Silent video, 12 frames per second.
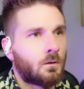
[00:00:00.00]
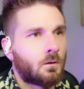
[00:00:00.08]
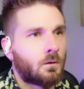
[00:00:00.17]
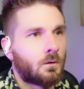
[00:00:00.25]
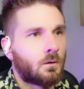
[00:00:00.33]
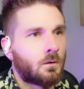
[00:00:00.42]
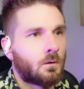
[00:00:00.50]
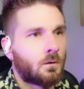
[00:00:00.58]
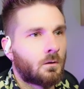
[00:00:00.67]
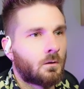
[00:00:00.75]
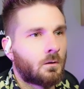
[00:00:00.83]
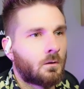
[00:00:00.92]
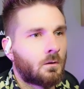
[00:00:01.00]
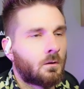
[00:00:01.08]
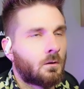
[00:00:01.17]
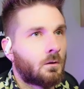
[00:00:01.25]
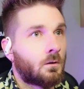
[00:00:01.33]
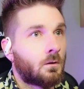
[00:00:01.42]

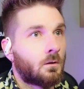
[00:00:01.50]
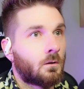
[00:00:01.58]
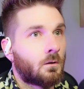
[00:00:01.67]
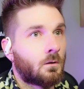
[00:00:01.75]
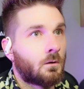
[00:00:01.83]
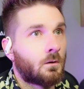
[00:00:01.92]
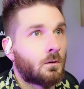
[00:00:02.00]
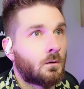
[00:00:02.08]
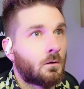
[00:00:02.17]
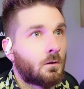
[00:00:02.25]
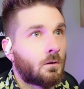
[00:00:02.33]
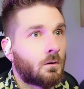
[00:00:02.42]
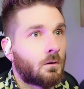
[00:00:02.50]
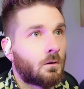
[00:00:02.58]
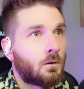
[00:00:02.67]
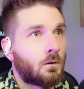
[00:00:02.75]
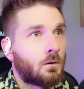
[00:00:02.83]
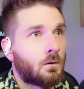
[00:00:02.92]

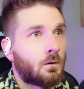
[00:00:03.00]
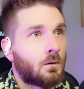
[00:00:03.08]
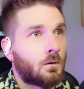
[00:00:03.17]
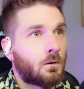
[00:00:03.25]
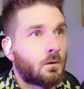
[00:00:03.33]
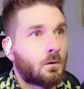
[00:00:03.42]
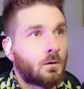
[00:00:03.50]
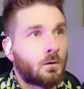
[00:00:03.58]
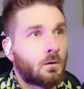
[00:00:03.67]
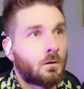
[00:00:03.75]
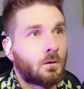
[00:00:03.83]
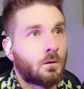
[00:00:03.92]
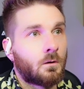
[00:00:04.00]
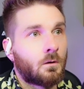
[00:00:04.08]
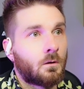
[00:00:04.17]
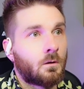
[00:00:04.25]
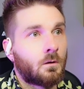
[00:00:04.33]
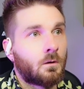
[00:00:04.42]

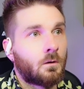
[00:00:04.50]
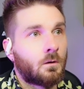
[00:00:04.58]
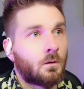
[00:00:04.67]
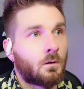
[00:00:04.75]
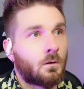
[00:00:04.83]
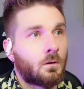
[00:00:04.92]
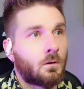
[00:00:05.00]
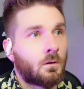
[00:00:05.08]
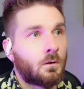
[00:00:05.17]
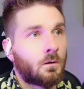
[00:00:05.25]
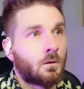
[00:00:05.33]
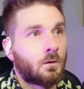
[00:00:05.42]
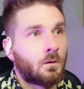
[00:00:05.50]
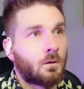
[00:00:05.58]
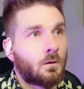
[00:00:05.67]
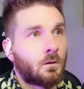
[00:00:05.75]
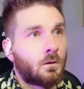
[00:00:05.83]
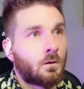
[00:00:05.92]

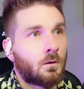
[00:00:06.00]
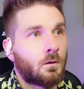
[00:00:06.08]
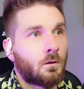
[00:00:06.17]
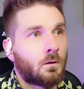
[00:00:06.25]
Nothing is said.